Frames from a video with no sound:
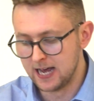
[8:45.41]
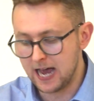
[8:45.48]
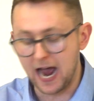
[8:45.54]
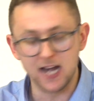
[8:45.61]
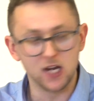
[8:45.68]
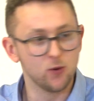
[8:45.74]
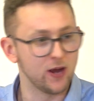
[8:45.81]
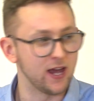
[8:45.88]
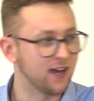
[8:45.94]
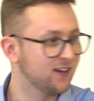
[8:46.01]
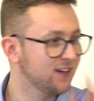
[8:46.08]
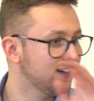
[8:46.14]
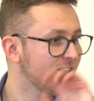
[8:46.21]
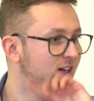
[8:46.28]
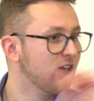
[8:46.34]
Anyway,
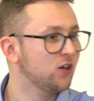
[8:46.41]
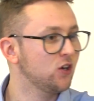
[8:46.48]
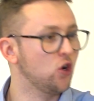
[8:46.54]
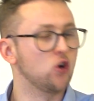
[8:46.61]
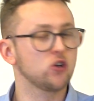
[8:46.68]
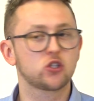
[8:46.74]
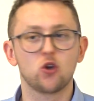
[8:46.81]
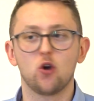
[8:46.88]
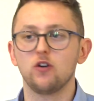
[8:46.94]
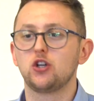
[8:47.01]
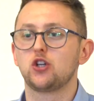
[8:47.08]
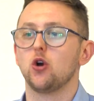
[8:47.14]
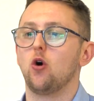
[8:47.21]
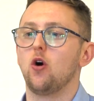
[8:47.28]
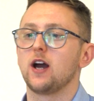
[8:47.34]
long story
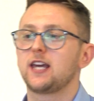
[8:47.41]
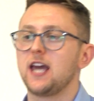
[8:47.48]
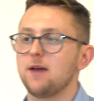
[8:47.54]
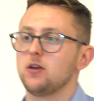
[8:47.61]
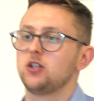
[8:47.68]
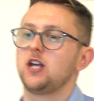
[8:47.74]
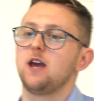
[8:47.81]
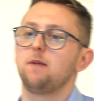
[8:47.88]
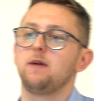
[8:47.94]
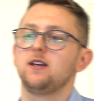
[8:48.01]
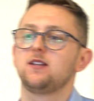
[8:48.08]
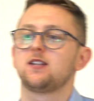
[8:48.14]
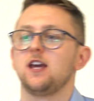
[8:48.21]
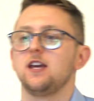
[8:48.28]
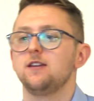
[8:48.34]
short, I came to
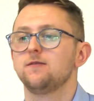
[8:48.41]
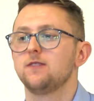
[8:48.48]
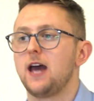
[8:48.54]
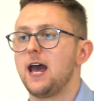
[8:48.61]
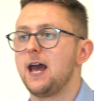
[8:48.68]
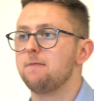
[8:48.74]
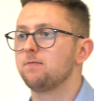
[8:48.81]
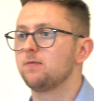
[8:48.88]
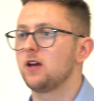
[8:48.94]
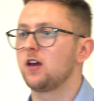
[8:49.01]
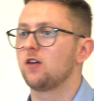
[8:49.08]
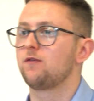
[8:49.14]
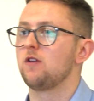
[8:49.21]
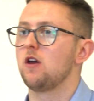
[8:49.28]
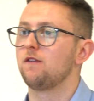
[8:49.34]
JPC um,
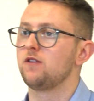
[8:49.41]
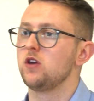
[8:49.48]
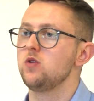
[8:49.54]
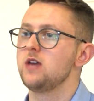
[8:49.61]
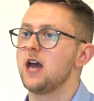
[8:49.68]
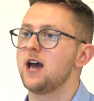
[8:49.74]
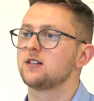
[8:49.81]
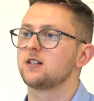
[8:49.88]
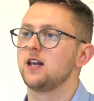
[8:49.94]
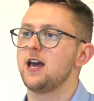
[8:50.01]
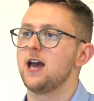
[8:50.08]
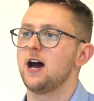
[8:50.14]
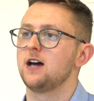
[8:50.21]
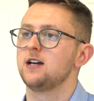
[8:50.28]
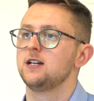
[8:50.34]
a, few years
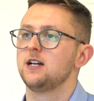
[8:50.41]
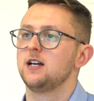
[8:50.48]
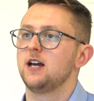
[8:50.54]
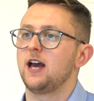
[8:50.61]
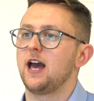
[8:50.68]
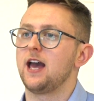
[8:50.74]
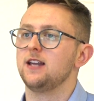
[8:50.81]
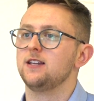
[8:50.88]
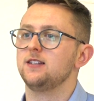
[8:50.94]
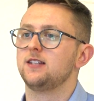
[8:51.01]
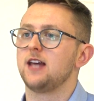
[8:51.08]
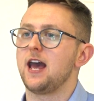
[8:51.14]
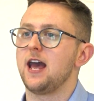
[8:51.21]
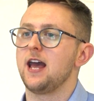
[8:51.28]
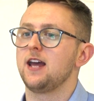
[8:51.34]
later and
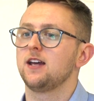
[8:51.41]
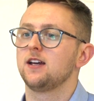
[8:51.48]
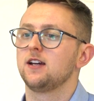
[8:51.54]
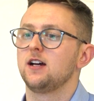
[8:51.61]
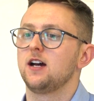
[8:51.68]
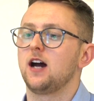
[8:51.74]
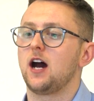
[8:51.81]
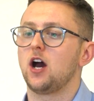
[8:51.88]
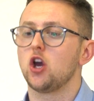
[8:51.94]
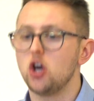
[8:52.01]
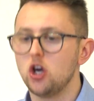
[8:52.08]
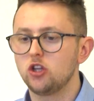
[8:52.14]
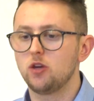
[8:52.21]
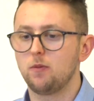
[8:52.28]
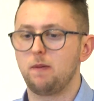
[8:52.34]
uh, I
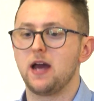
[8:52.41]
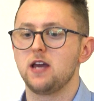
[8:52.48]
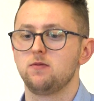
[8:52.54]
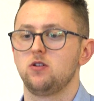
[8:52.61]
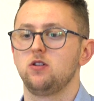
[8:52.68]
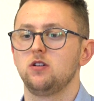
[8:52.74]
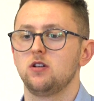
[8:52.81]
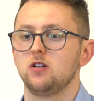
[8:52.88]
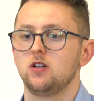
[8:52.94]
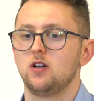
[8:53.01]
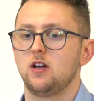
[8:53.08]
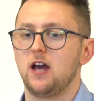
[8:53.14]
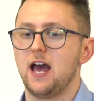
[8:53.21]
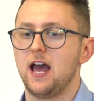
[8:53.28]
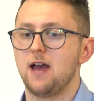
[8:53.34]
heard the Bible
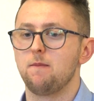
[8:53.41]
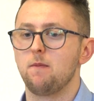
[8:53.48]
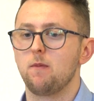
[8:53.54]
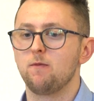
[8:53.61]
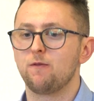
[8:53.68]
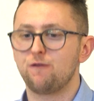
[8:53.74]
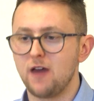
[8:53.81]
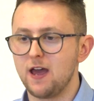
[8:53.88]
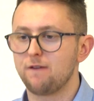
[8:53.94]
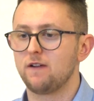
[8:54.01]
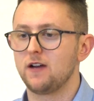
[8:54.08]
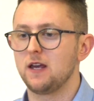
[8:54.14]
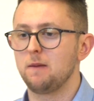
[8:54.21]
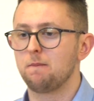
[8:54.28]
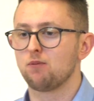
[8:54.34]
um,
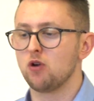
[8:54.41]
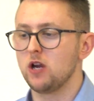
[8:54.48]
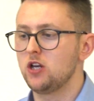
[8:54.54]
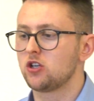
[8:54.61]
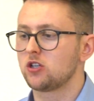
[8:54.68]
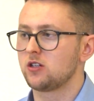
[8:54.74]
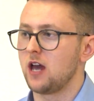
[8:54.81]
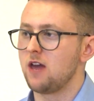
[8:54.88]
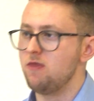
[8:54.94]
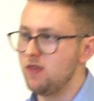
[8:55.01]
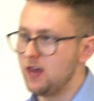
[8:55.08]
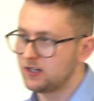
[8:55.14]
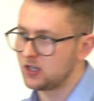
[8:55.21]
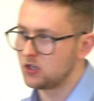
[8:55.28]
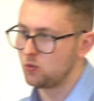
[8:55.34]
faithfully preached, and
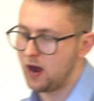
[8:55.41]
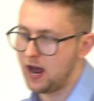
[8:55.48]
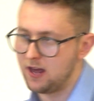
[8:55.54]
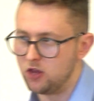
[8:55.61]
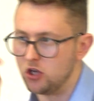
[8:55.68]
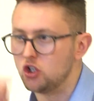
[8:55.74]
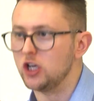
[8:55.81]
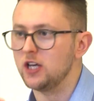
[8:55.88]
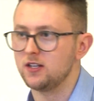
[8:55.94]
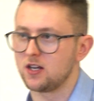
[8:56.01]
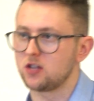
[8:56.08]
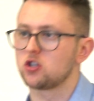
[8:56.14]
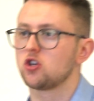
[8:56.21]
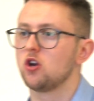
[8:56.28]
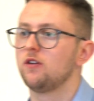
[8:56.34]
this is where the
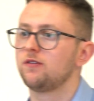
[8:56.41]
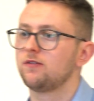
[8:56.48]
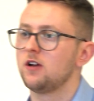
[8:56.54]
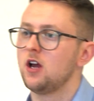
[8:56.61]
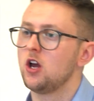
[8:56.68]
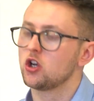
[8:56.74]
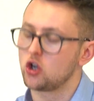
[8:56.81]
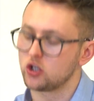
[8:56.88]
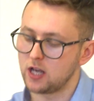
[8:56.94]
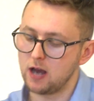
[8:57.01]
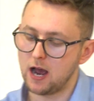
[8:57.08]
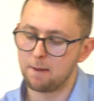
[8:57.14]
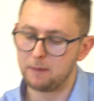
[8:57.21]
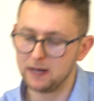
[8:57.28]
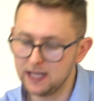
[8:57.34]
Jesus stuff. Because I,
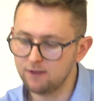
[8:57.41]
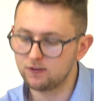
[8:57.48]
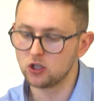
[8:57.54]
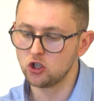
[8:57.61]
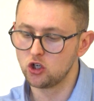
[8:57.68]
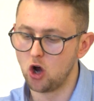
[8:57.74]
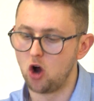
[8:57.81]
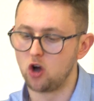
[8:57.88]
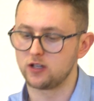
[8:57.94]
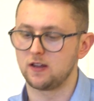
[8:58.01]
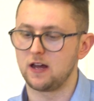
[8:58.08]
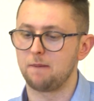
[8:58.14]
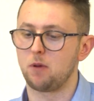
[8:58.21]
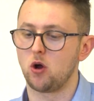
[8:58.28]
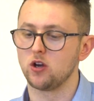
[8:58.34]
I believed in God at
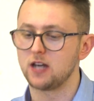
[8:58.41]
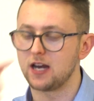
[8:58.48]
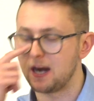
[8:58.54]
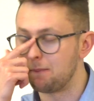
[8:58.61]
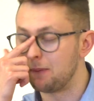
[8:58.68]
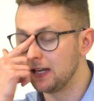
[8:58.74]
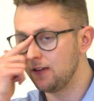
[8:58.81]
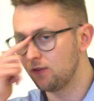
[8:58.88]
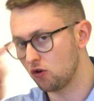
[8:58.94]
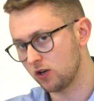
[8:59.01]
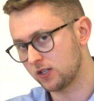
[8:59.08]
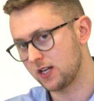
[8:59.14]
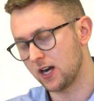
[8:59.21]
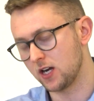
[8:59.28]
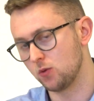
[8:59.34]
that point, and I believed
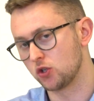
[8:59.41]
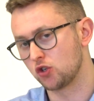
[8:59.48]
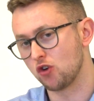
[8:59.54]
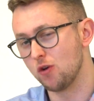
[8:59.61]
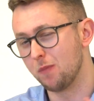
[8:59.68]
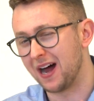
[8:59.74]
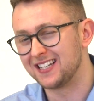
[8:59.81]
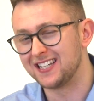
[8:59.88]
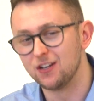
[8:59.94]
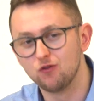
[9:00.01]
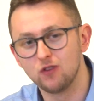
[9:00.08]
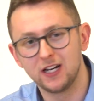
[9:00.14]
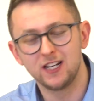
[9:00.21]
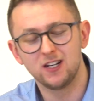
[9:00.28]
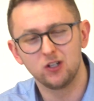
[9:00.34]
Christianity was true, but I didn't
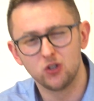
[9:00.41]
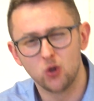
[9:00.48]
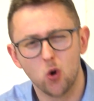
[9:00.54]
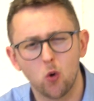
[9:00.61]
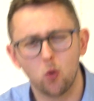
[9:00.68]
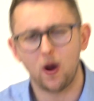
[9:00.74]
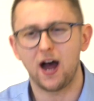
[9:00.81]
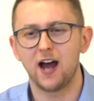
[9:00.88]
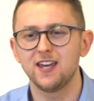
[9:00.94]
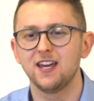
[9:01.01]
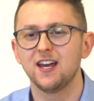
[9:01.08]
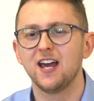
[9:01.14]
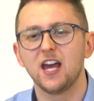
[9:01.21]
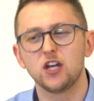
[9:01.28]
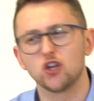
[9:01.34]
really know why. It
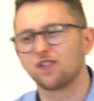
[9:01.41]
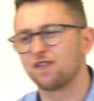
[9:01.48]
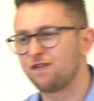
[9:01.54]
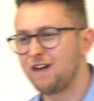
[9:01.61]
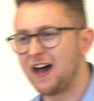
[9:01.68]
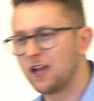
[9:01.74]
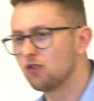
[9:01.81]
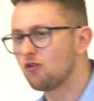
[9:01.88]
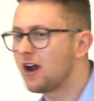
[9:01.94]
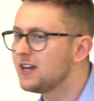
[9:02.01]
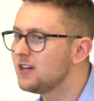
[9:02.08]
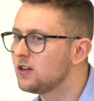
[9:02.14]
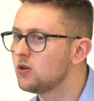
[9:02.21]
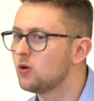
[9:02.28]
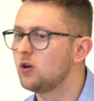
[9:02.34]
just felt
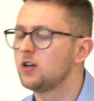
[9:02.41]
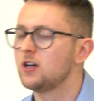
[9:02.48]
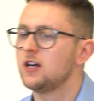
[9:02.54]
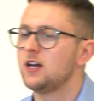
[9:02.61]
right, you know.